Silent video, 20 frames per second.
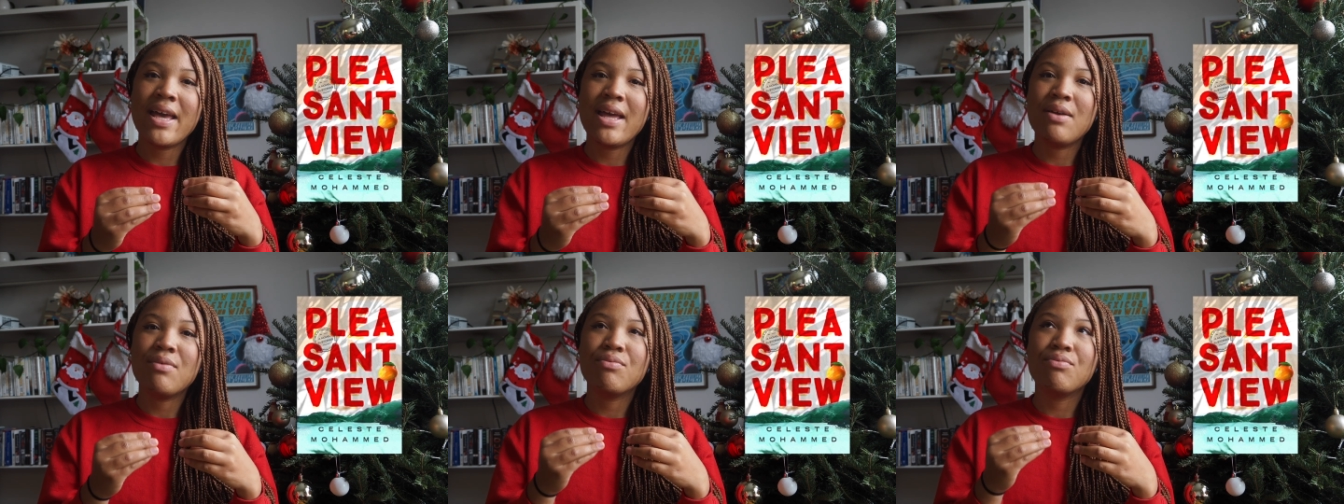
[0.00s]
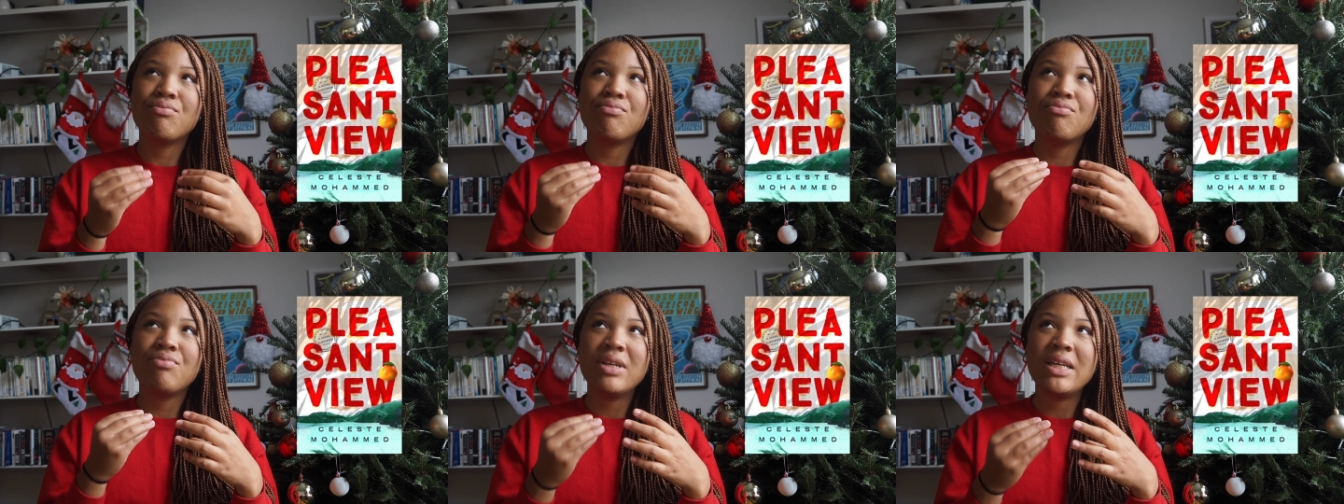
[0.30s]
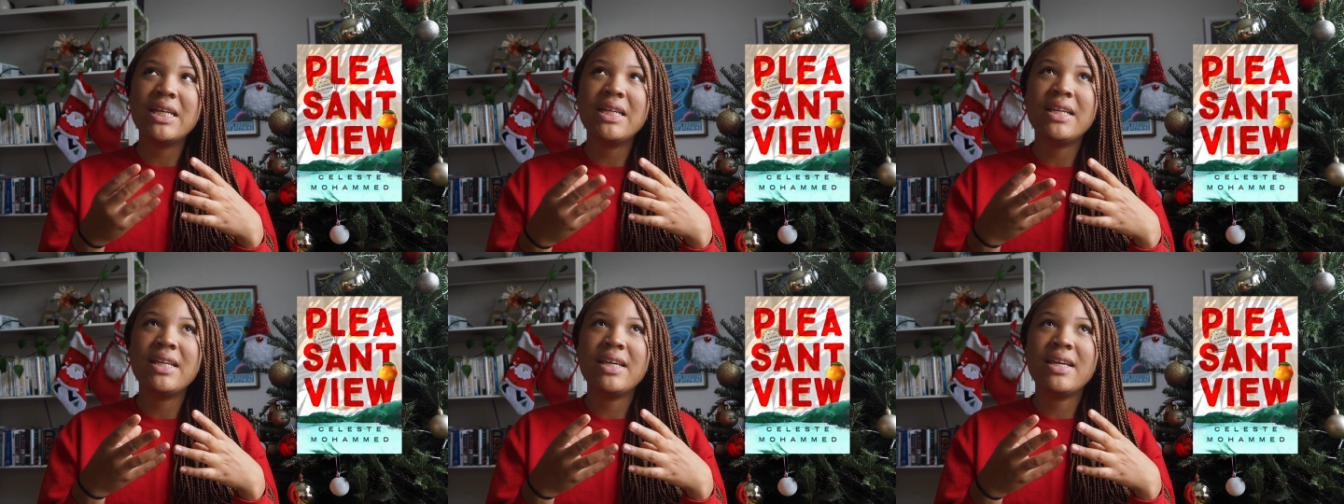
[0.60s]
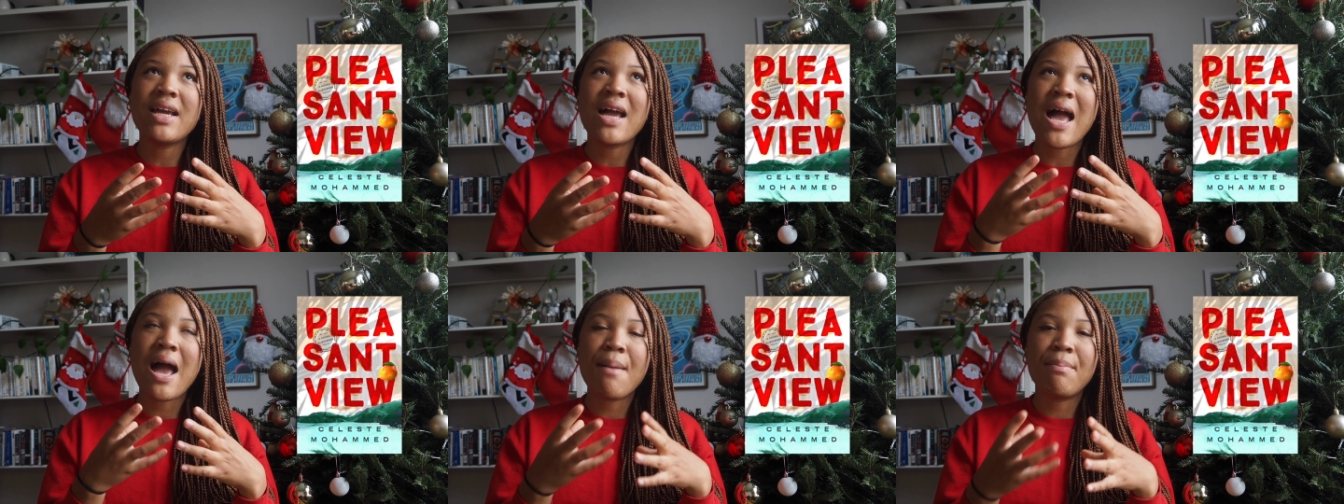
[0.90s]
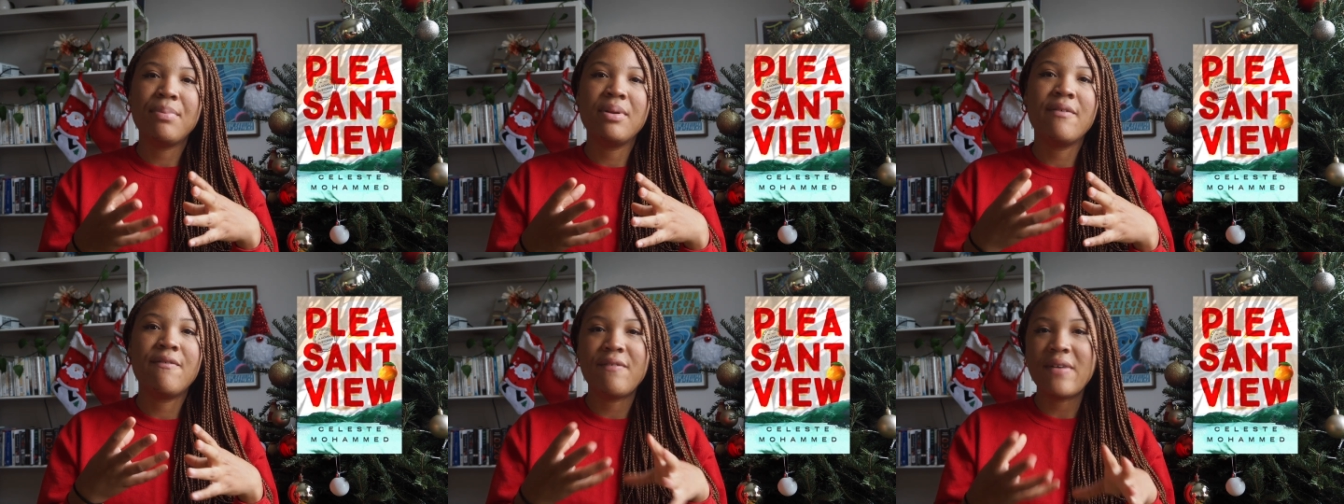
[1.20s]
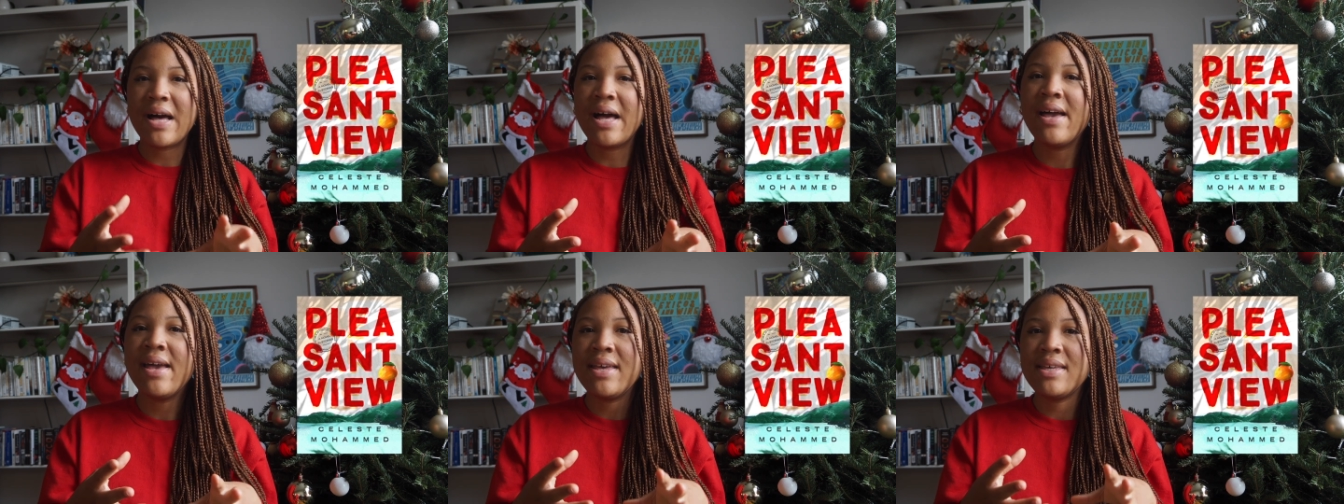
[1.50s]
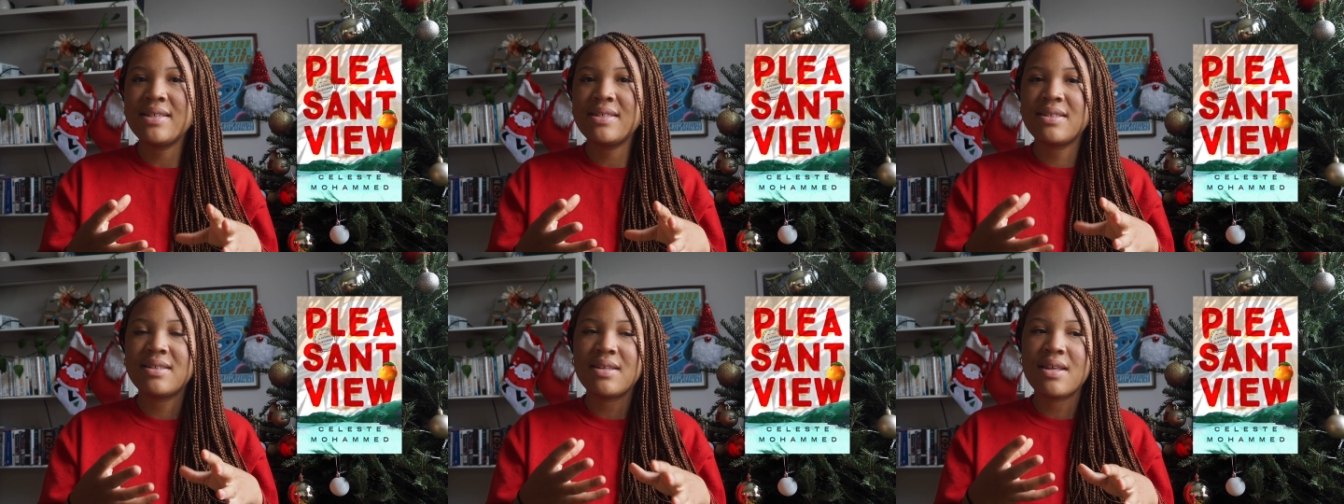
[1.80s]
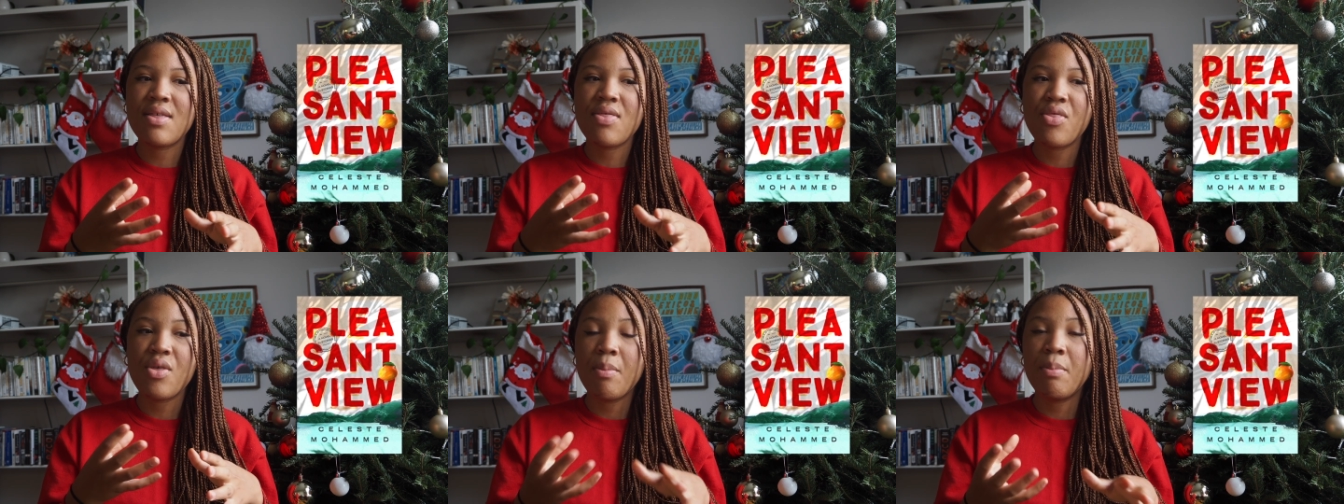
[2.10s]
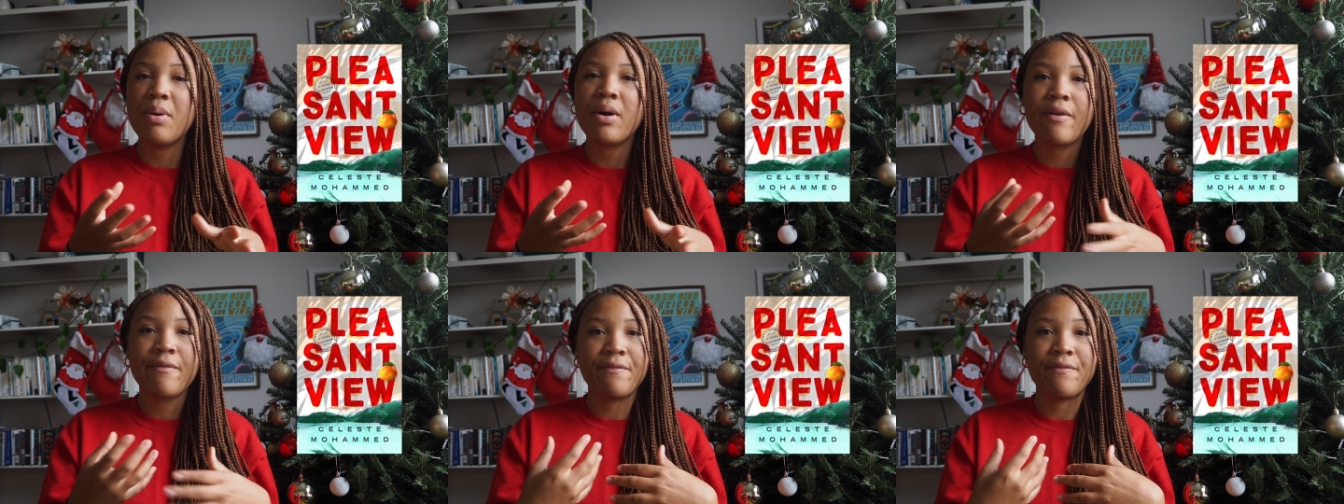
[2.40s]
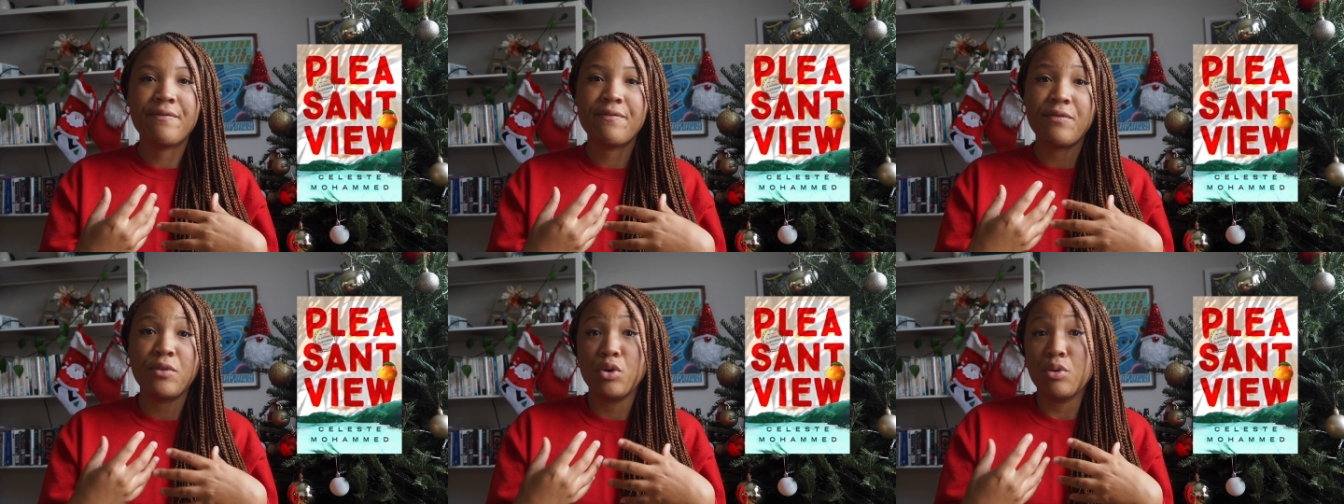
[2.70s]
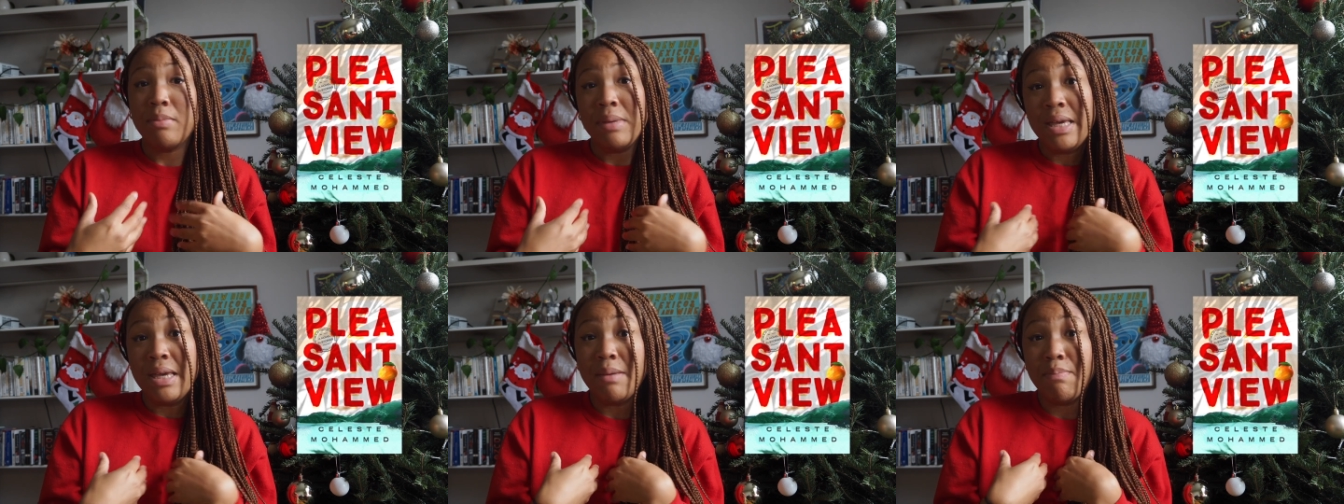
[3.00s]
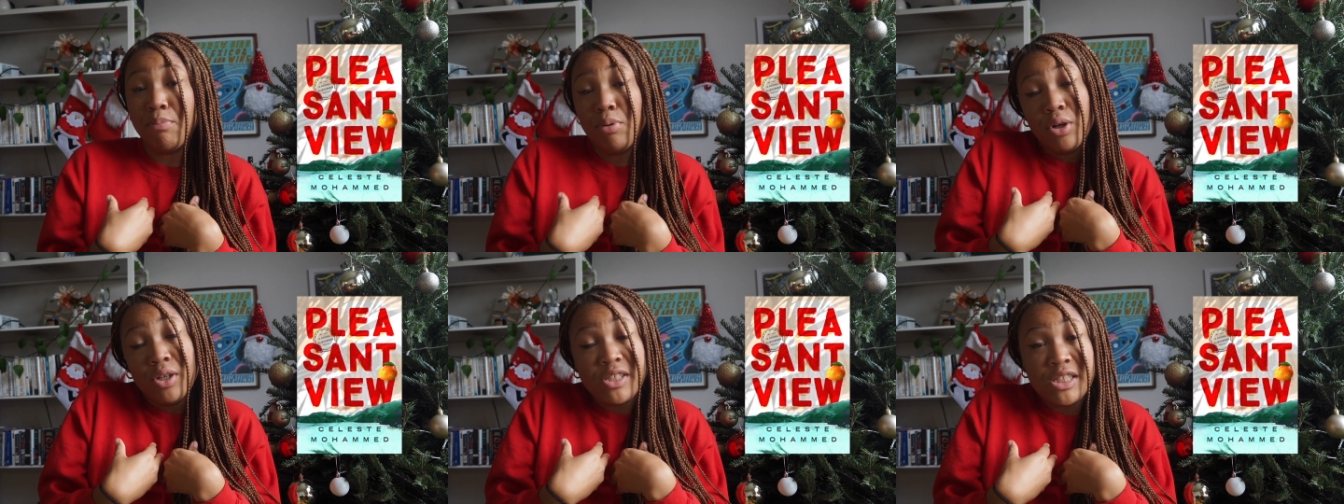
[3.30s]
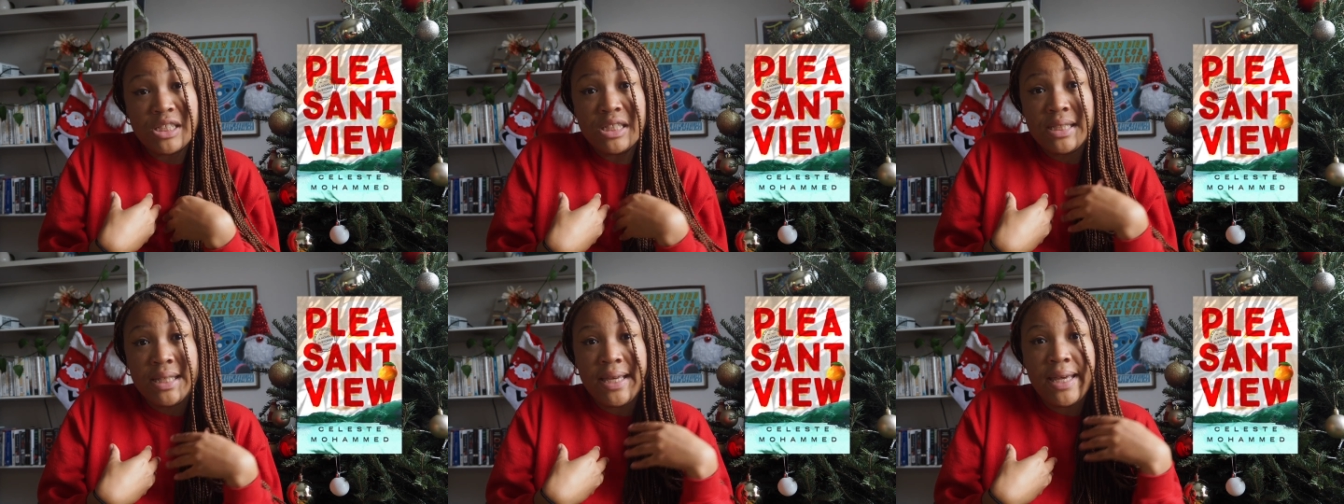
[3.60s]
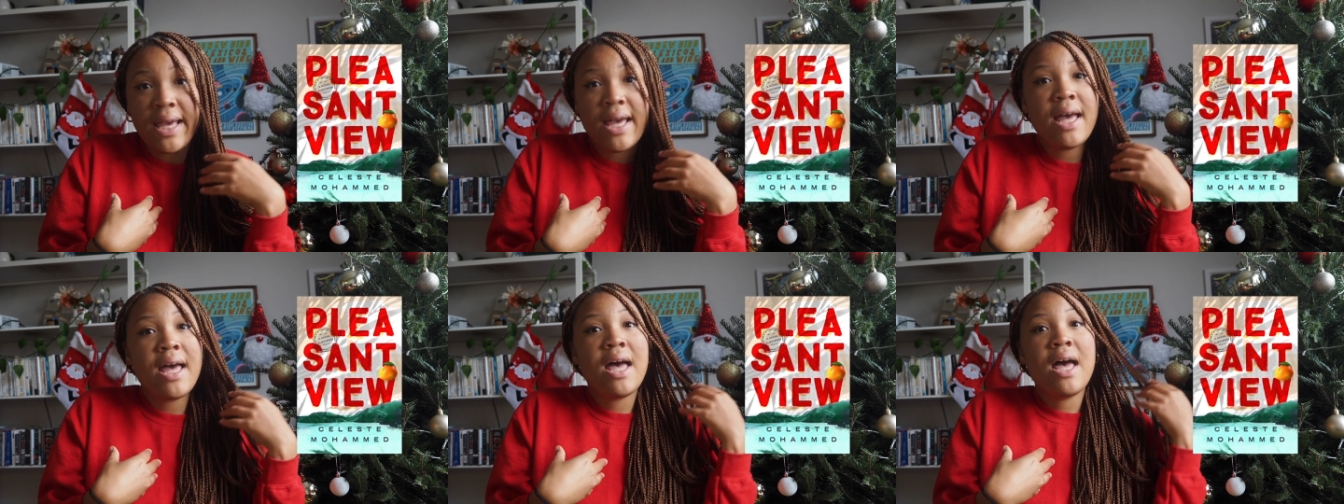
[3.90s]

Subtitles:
it really amplifies the book for me personally.